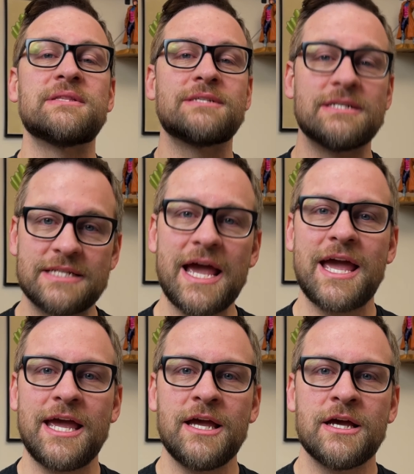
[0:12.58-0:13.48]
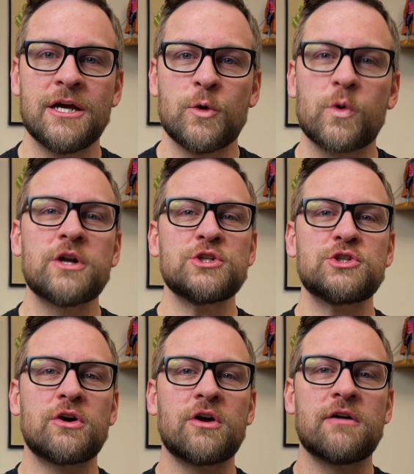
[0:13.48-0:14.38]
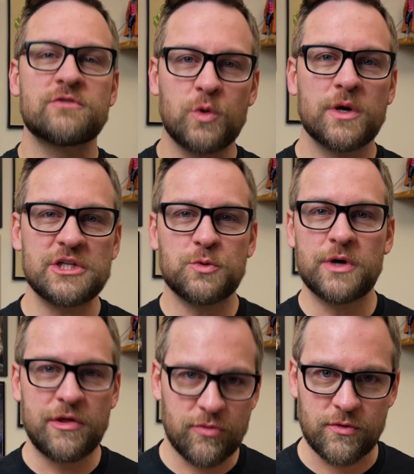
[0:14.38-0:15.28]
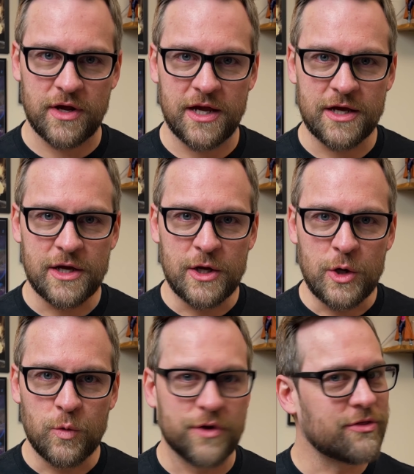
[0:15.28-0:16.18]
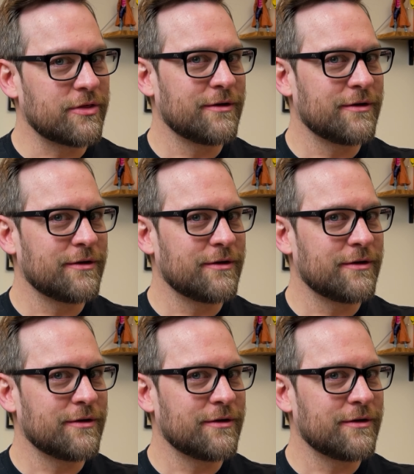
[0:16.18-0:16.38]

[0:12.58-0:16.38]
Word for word: but today, we're gonna start off 2023 with